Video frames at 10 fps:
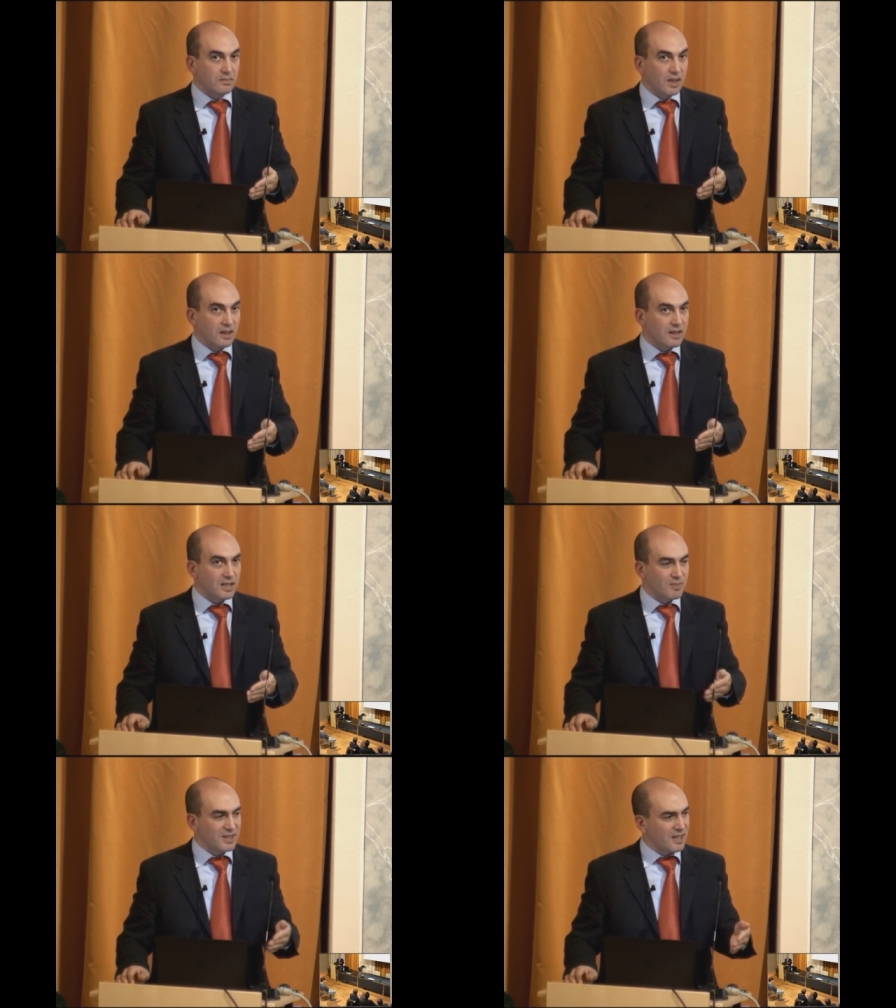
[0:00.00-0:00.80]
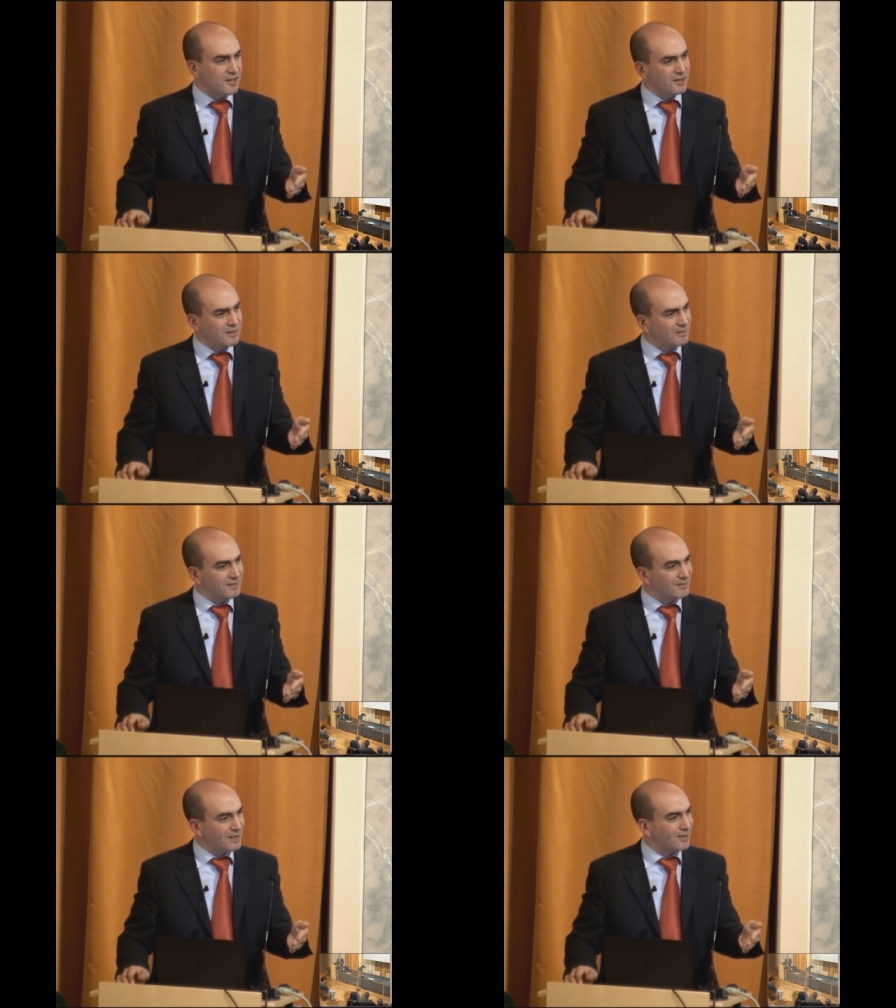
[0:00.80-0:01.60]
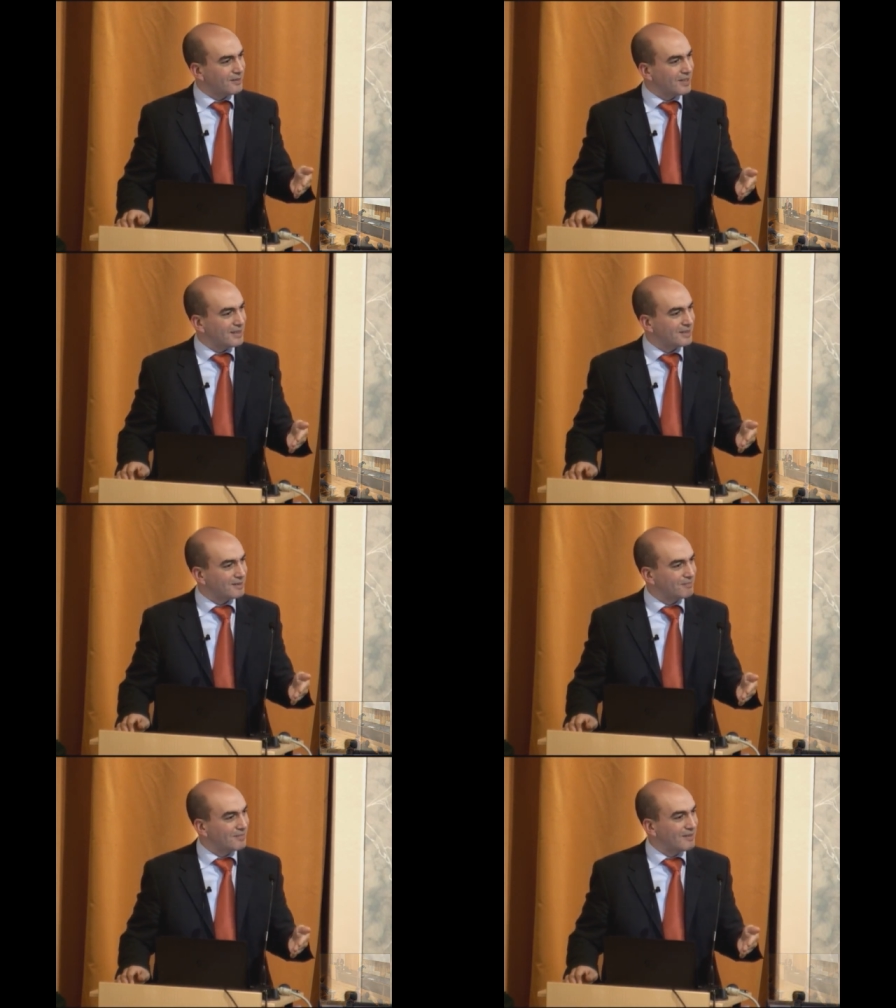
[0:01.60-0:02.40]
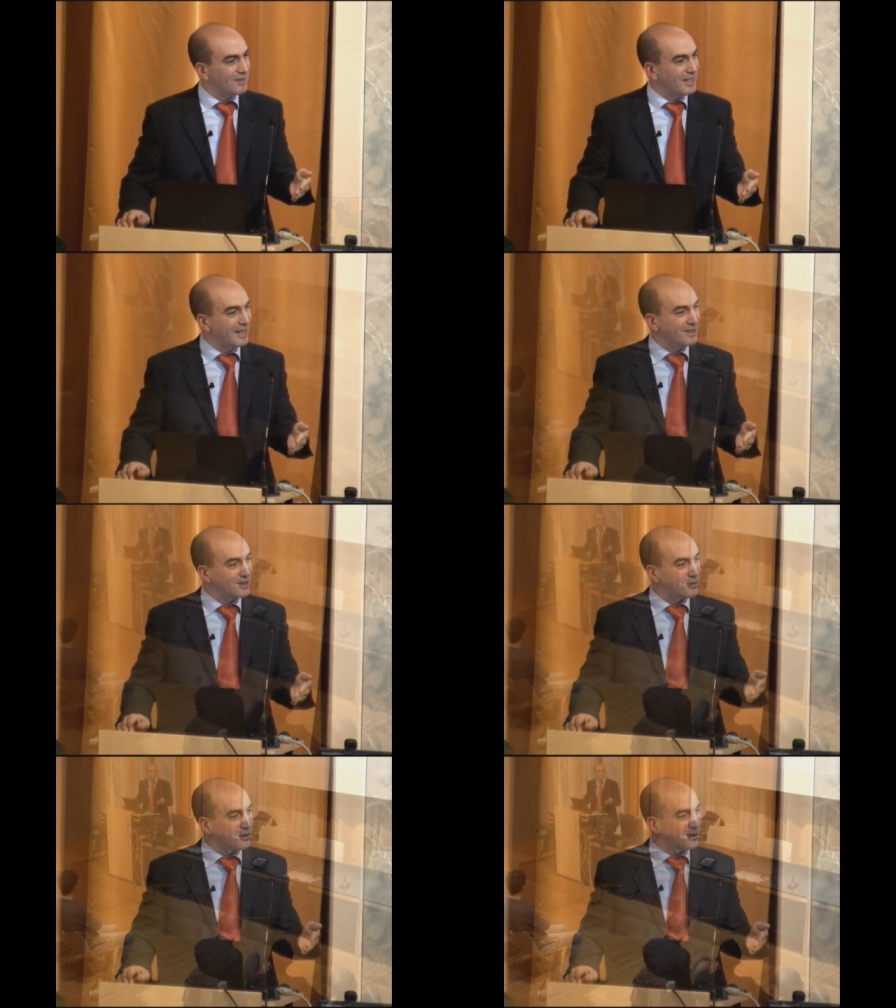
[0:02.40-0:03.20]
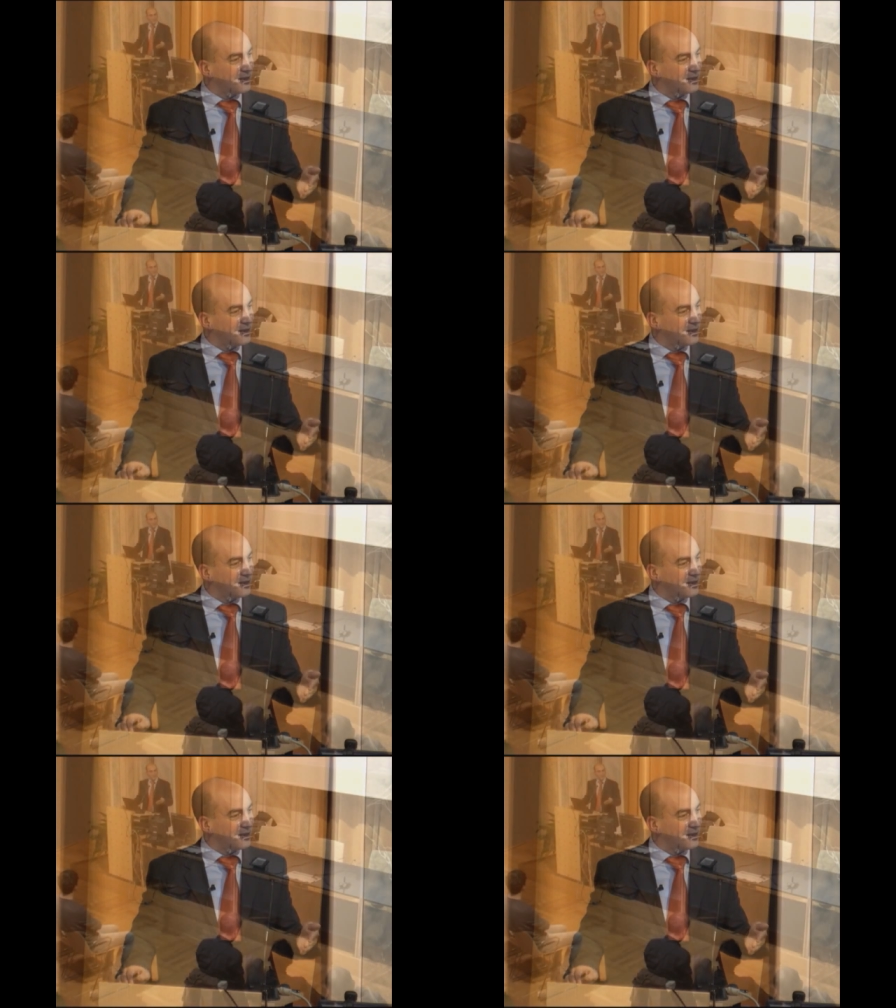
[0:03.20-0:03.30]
a customization. I don't know if that's a, even an English word.